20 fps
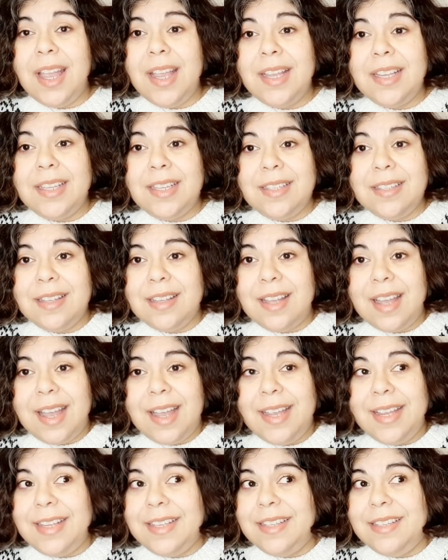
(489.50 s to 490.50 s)
I
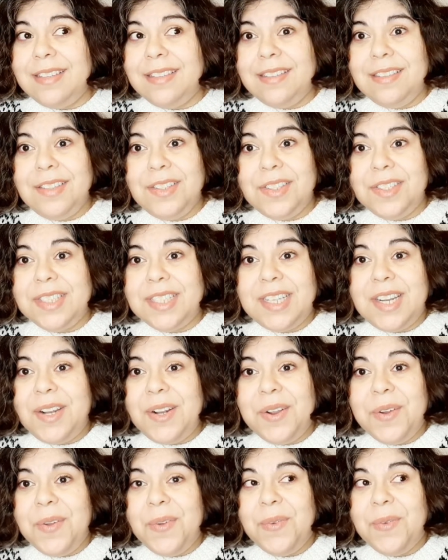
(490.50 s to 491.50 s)

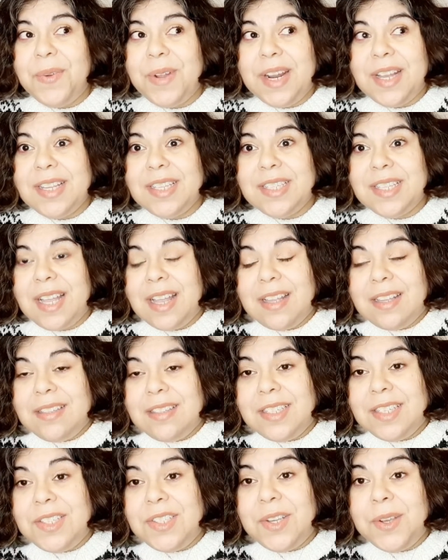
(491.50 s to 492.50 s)
didn't know what else
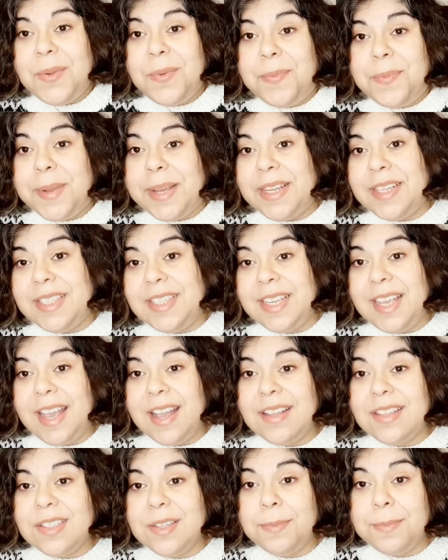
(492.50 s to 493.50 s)
to do but to
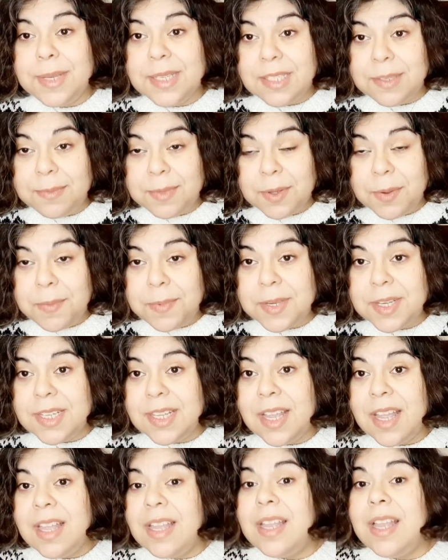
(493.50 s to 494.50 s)
cancel my
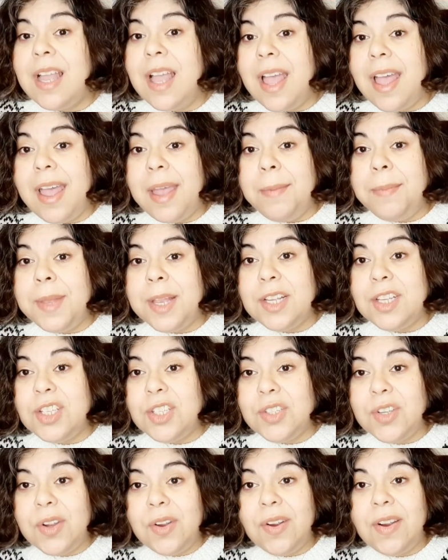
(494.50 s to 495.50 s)
subscription. I'm
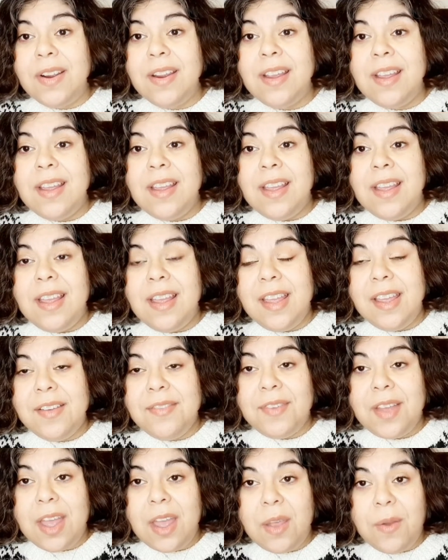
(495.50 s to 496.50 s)
not sure
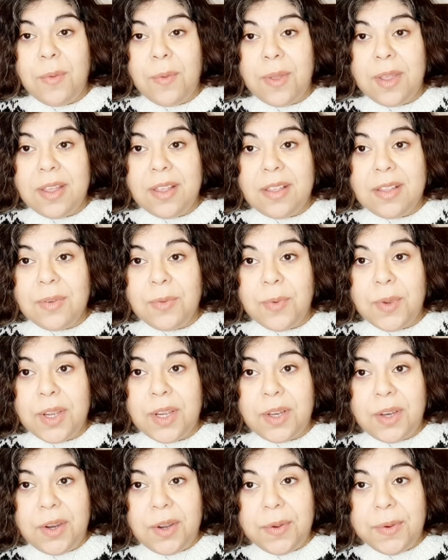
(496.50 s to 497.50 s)
if I will
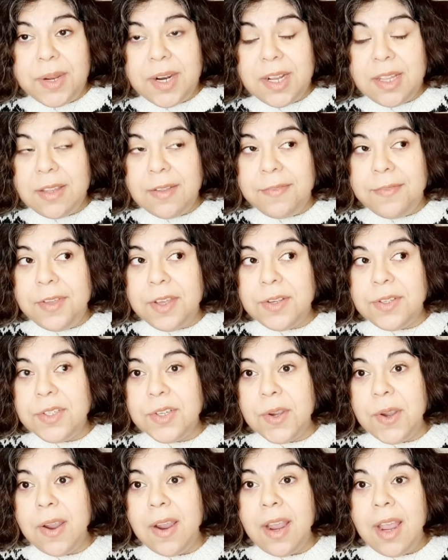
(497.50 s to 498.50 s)
renew it in the
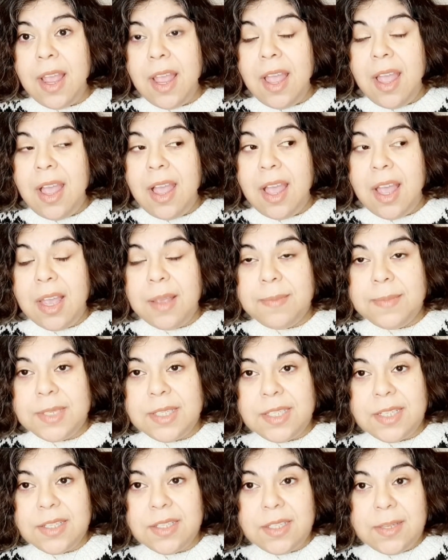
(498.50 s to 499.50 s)
future. I'm
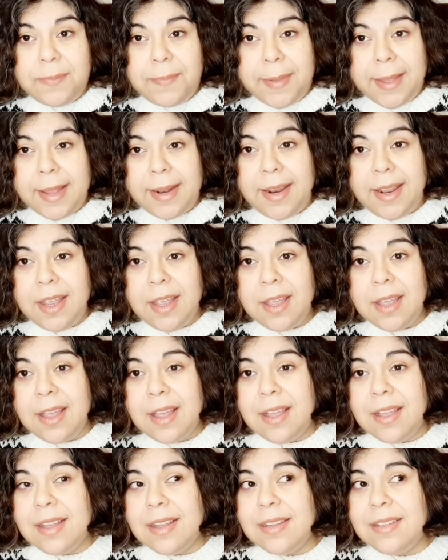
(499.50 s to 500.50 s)
still debating
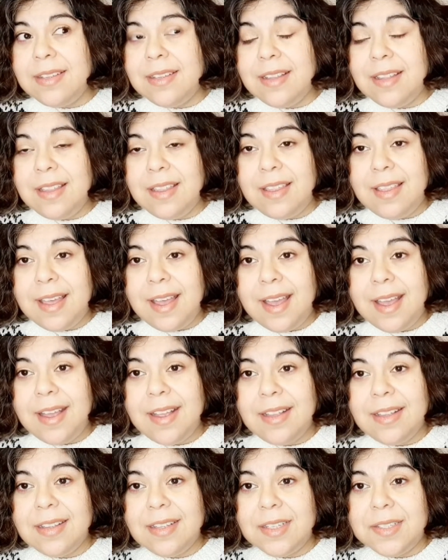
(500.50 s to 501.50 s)
on
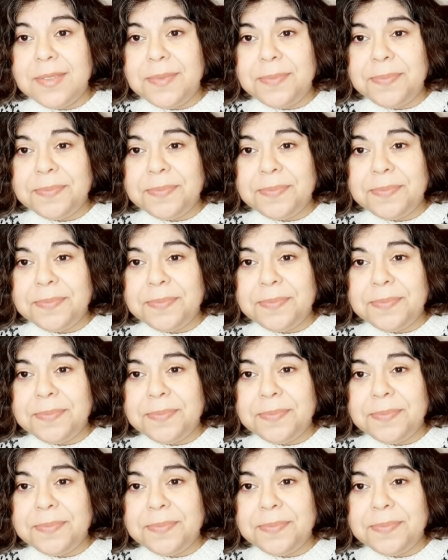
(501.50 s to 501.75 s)
that.